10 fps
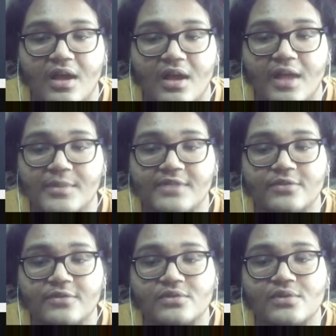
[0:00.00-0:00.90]
MSF
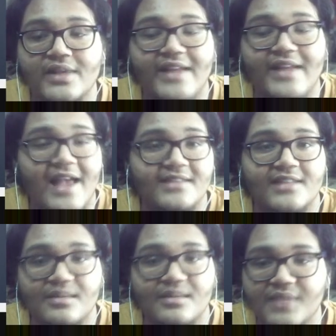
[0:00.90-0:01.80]
console can
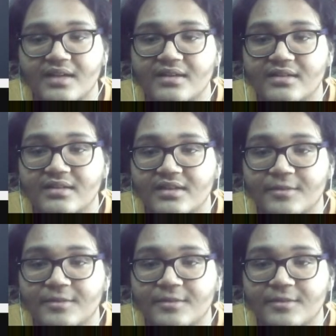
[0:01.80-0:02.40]
accept, and